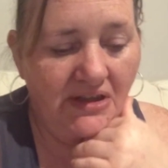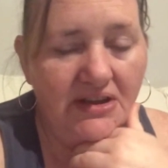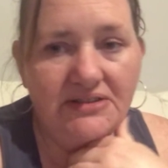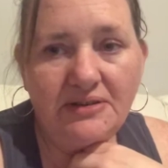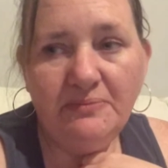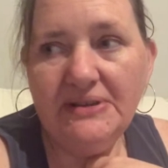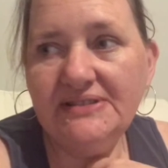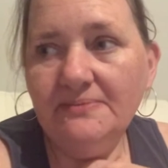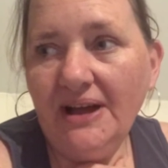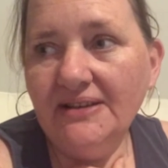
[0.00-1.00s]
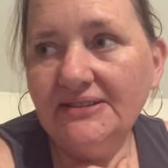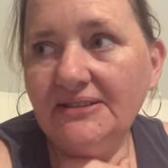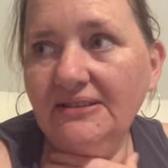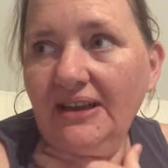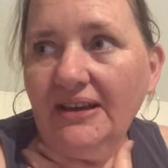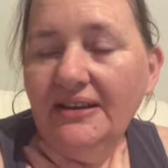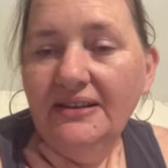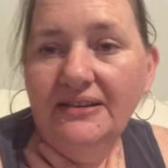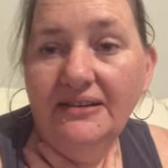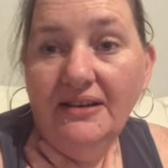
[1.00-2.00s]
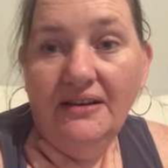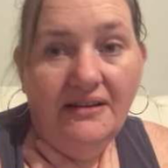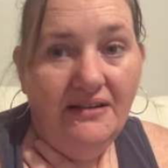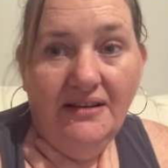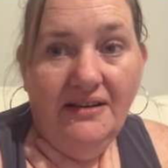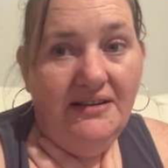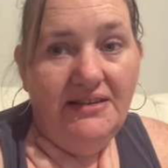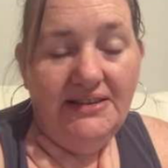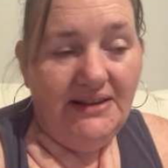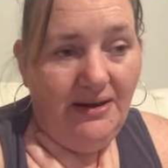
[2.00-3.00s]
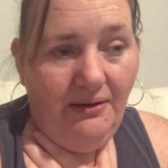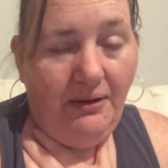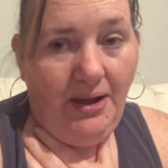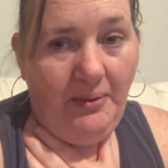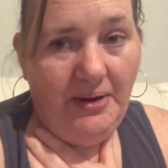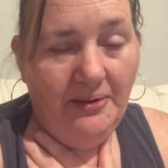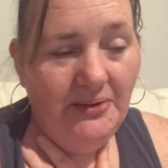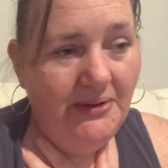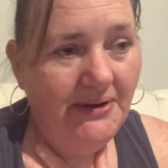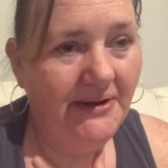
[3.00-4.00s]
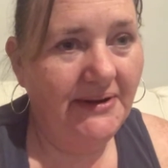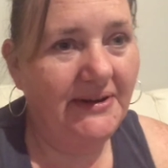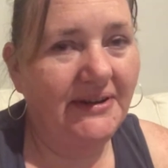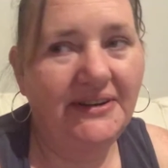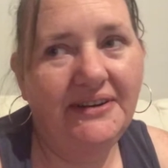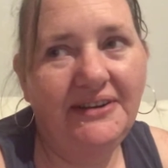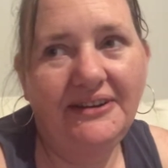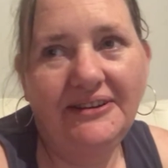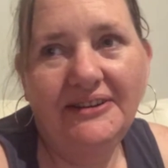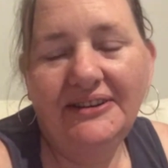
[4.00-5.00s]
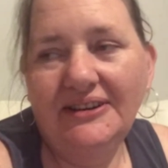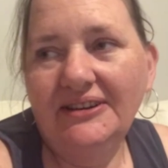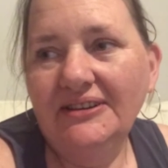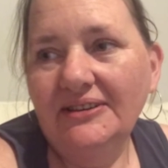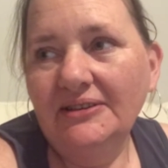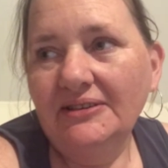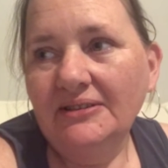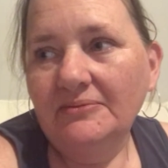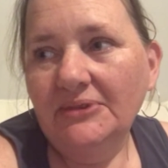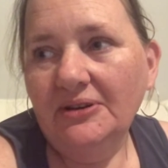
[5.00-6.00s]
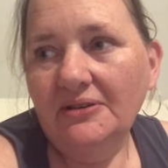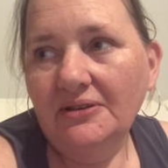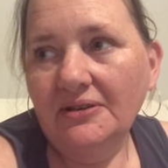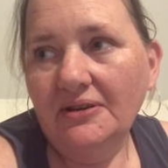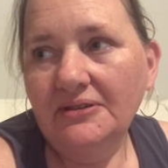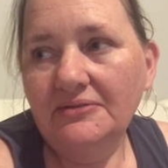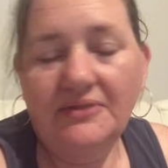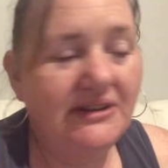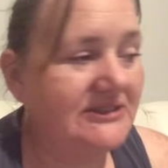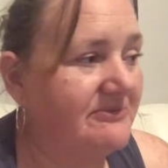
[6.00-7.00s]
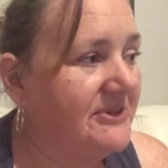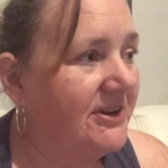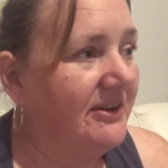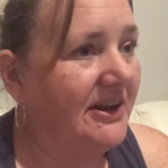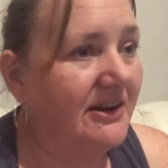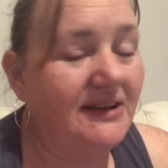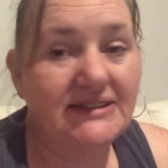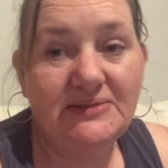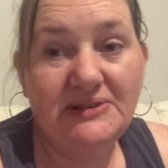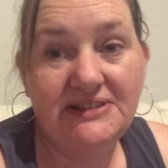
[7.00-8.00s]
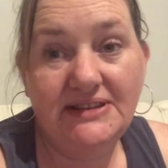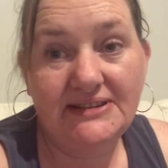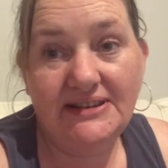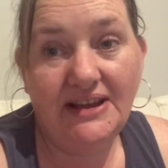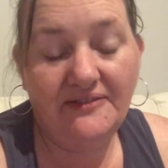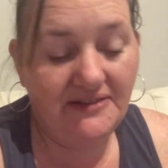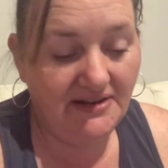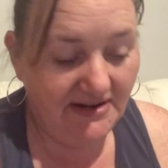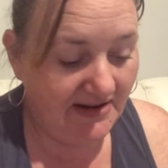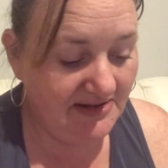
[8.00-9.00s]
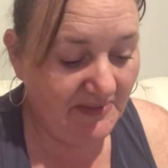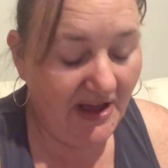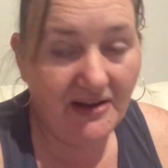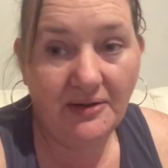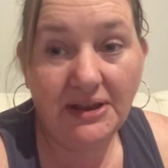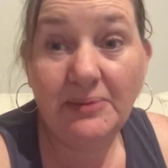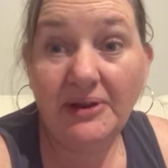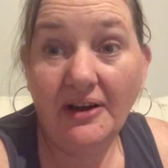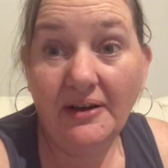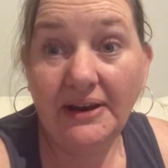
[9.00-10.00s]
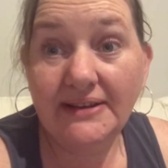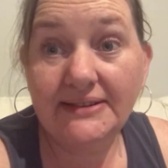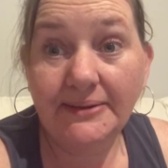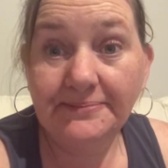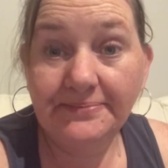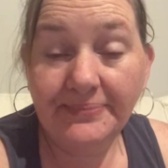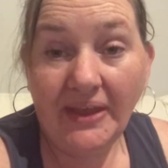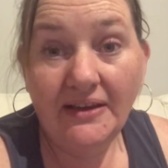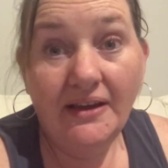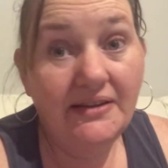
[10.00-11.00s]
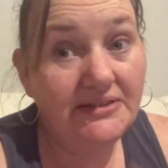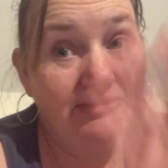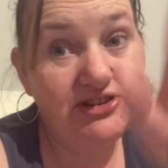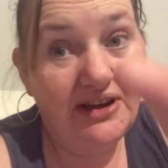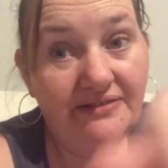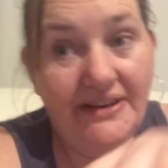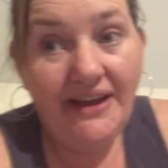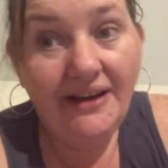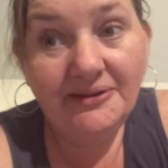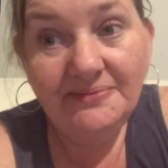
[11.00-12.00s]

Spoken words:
doing bits and bats. So yeah, there's a lot going on. But, oh God, right, I'm going to go now, guys, because my dinner's in the oven and I better go and keep an eye on it. So ciao for now.